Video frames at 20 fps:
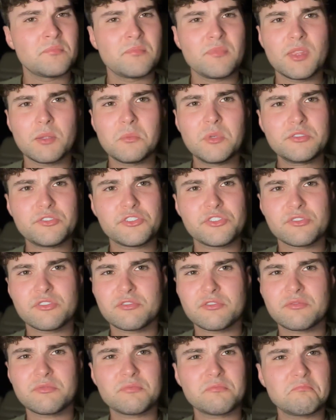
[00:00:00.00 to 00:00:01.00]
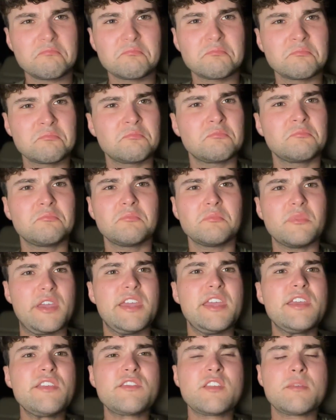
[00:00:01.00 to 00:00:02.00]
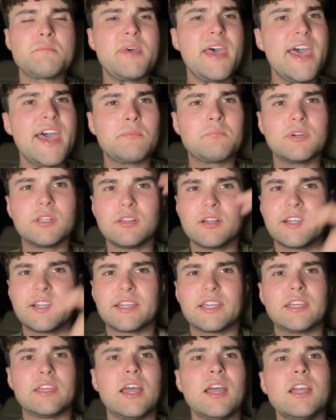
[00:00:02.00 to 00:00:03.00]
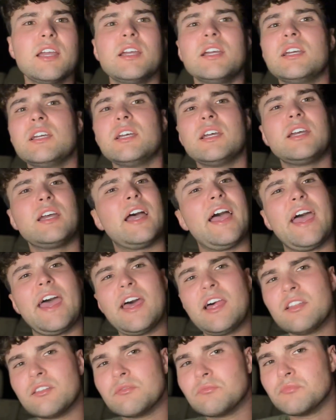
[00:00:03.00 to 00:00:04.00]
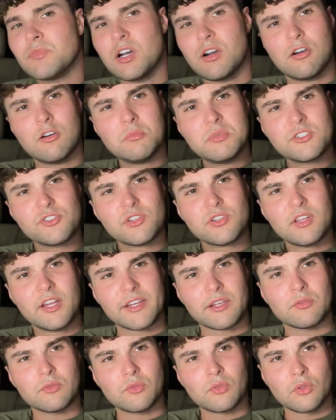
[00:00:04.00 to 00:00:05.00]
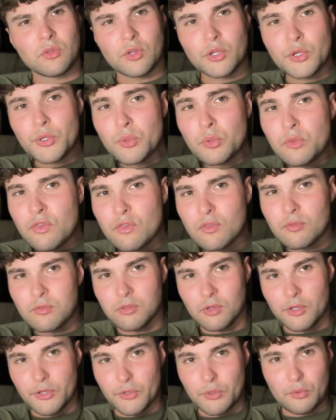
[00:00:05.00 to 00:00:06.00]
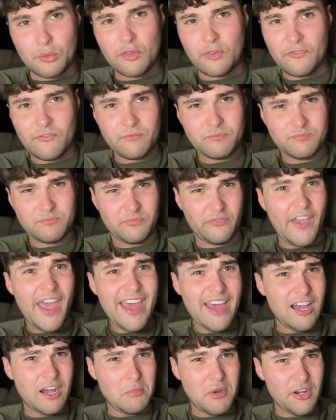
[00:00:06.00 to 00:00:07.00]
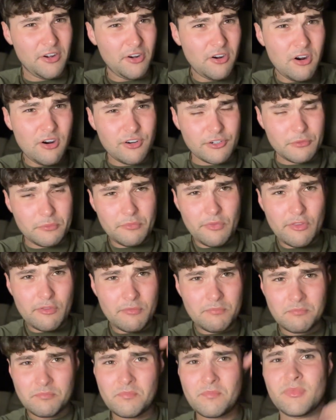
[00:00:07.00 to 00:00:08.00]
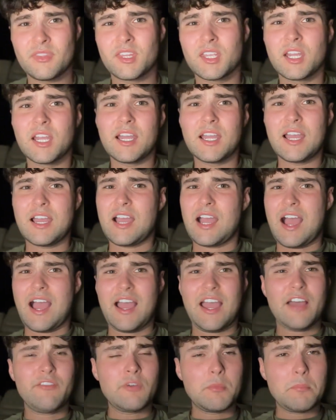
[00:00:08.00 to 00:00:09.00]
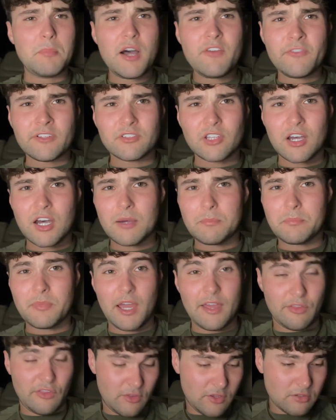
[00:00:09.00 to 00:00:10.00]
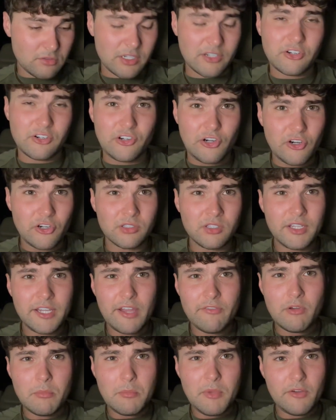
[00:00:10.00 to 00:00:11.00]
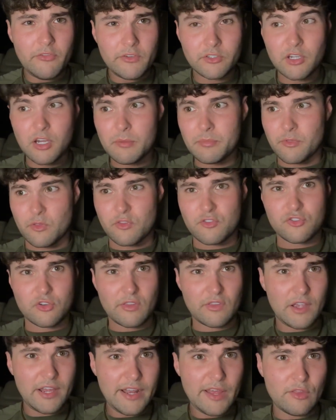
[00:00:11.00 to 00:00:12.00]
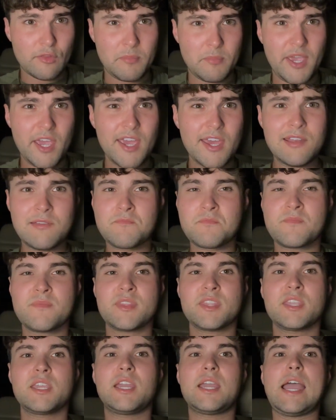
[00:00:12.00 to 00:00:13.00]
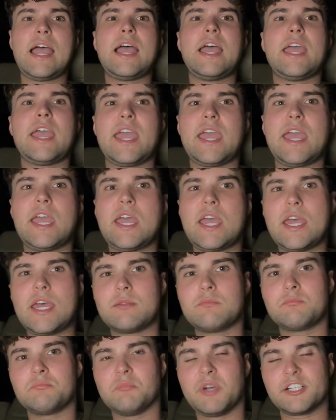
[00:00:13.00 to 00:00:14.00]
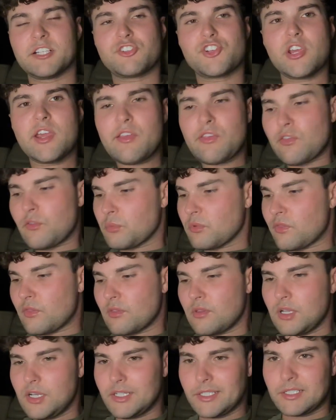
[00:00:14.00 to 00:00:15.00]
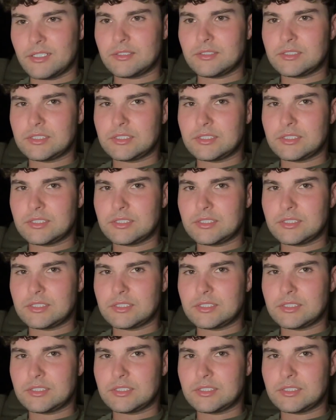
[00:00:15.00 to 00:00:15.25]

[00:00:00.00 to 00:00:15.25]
which isn't bad, but like I had a whole bunch of like loose fat on my arms. I have a muffin top. I still currently have a muffin top. It's just not as bad. And my chest was like,